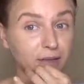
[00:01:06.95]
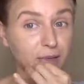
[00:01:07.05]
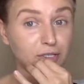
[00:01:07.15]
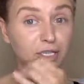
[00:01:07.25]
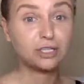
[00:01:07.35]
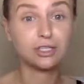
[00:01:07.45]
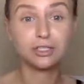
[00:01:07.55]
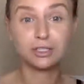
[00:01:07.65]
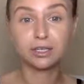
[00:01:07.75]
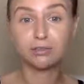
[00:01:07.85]
I've been changing,
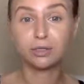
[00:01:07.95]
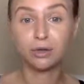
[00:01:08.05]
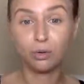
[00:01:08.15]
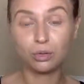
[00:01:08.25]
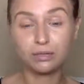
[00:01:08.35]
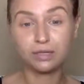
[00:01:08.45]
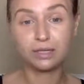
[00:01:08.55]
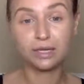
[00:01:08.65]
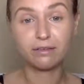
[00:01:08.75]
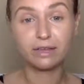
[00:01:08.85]
just kind of doing a whole different
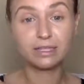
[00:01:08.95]
thing of like